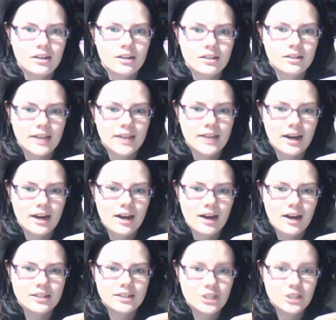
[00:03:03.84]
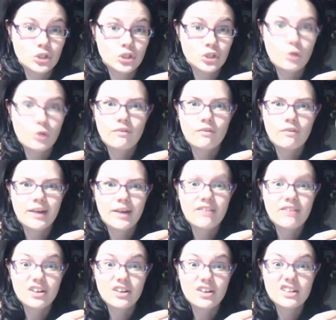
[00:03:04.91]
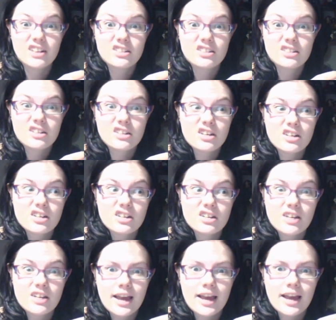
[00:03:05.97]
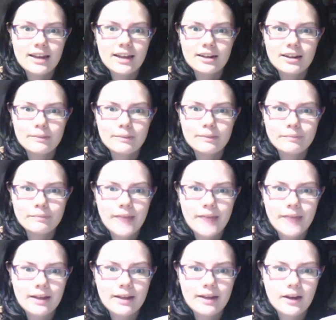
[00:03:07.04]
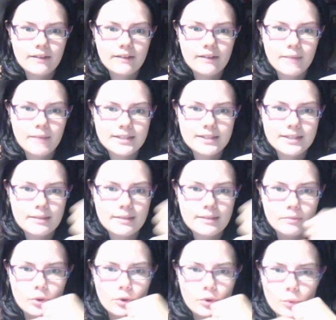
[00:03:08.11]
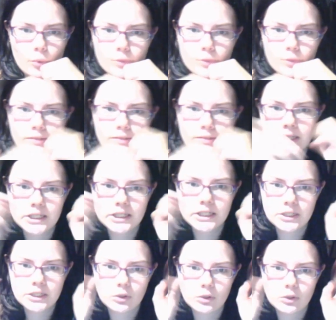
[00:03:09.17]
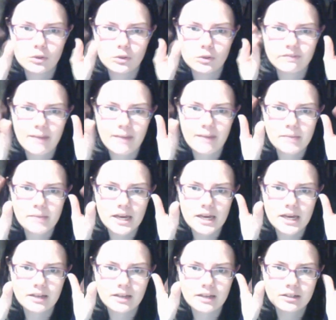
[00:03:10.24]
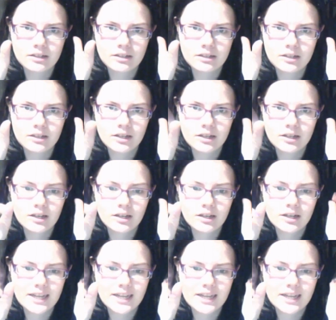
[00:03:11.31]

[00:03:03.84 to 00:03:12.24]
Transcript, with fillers: that hard tissue of whatever it is, and um, that kind of makes them go all vampy and